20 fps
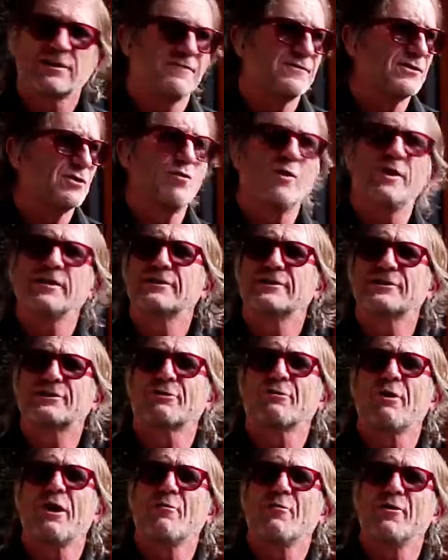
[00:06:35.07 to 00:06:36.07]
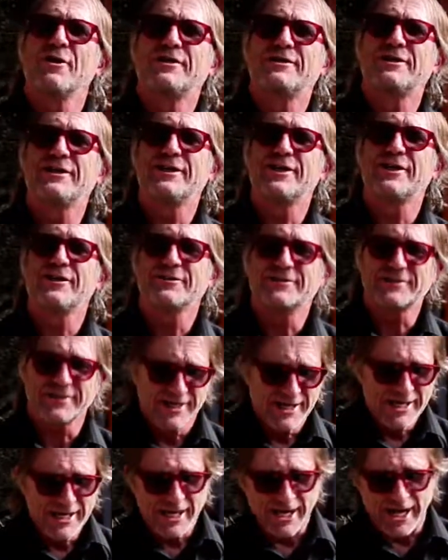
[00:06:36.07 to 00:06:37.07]
if squeeze is the right word to use,
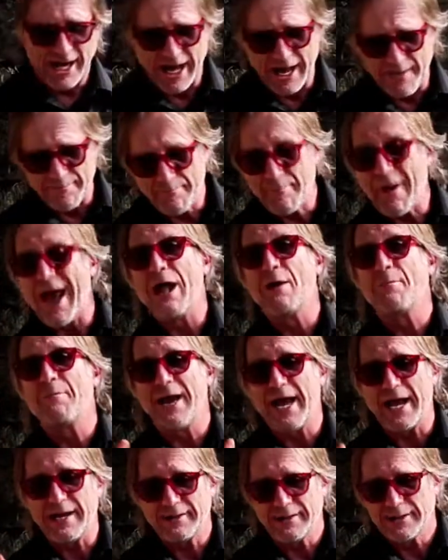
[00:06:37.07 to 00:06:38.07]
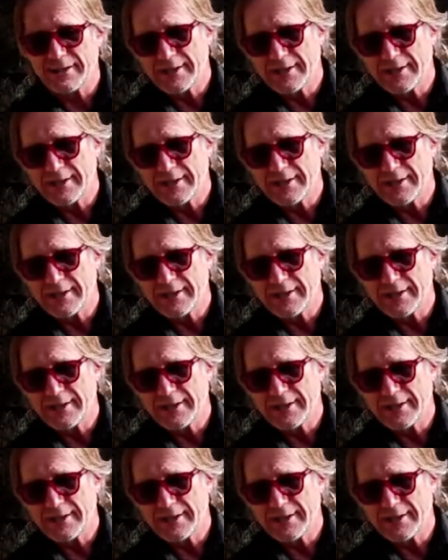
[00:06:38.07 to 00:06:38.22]
palpate.